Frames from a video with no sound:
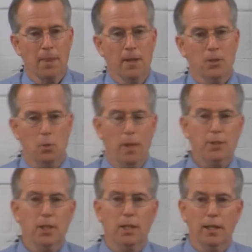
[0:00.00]
So
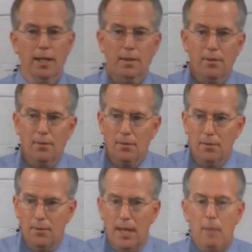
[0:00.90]
basically,
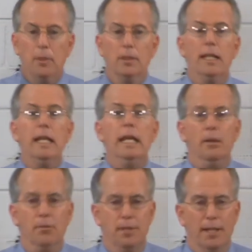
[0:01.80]
they
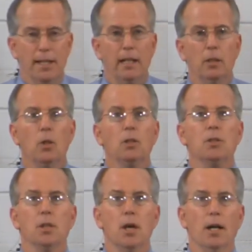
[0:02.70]
believed and they looked
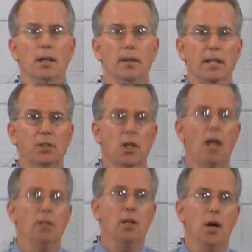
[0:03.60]
to God and they
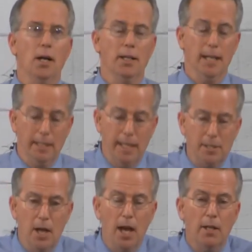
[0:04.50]
sought God and they
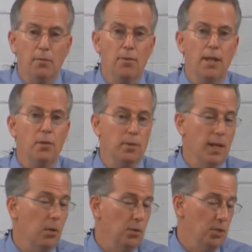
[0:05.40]
died in faith
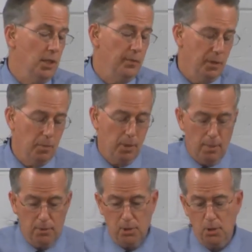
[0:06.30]
without receiving the
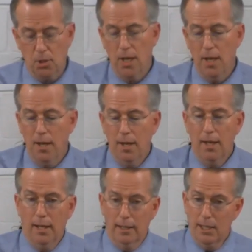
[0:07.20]
promises,
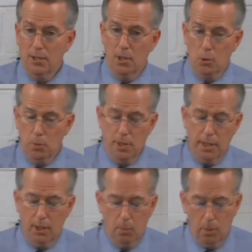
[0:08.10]
at least those
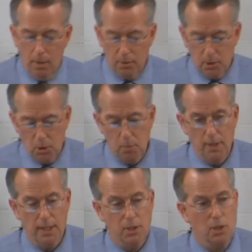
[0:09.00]
particular promises,
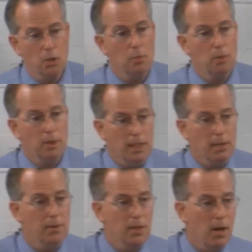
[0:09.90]
but they still
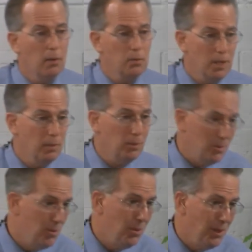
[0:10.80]
believed that God was able
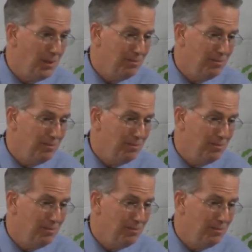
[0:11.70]
to do it.